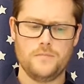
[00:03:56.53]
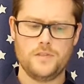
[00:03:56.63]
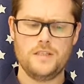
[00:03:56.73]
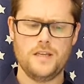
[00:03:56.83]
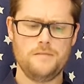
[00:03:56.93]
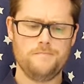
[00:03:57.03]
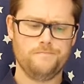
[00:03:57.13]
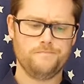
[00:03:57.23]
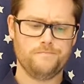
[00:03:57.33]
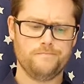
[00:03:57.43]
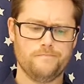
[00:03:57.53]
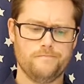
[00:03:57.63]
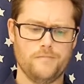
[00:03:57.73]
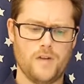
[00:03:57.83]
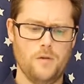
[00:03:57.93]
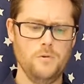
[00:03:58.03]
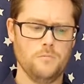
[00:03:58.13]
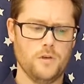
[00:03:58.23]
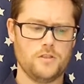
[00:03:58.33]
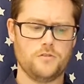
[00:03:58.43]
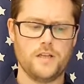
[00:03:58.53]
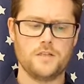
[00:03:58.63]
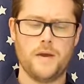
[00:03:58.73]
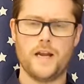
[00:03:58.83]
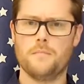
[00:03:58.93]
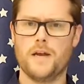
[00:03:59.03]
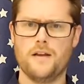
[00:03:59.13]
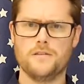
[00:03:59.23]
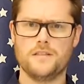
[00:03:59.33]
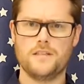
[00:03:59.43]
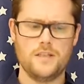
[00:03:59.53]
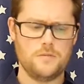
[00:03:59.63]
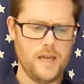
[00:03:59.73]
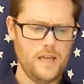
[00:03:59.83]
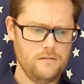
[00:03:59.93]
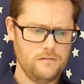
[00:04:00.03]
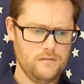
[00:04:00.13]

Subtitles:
She said, "I wouldn't want a strange man in my house to teach me."